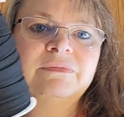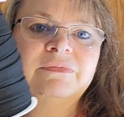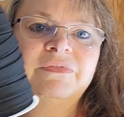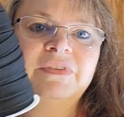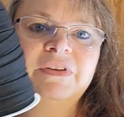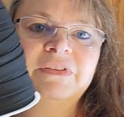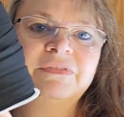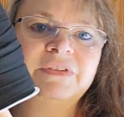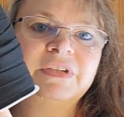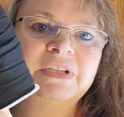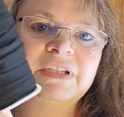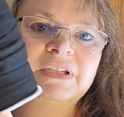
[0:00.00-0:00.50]

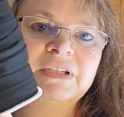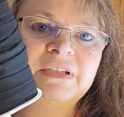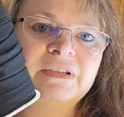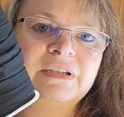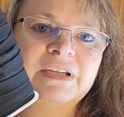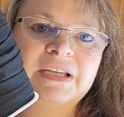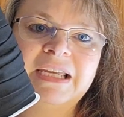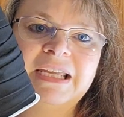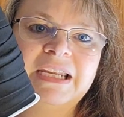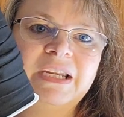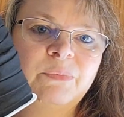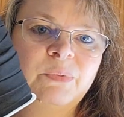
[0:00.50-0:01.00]

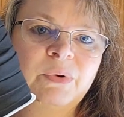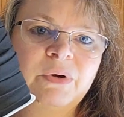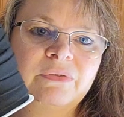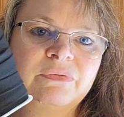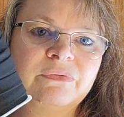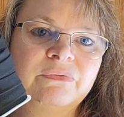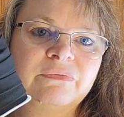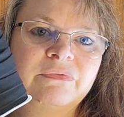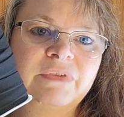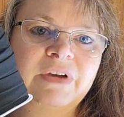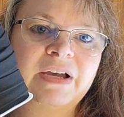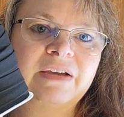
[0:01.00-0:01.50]
50, anywhere
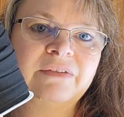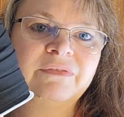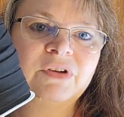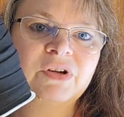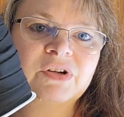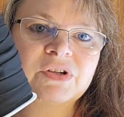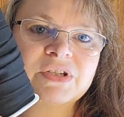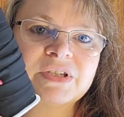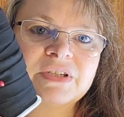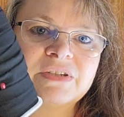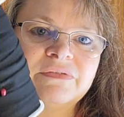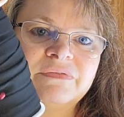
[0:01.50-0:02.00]
from 5
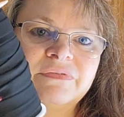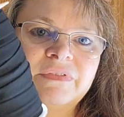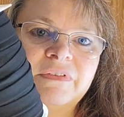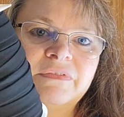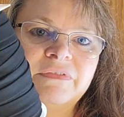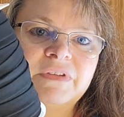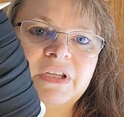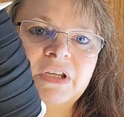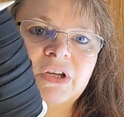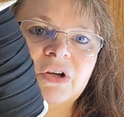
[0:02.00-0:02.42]
yards to 50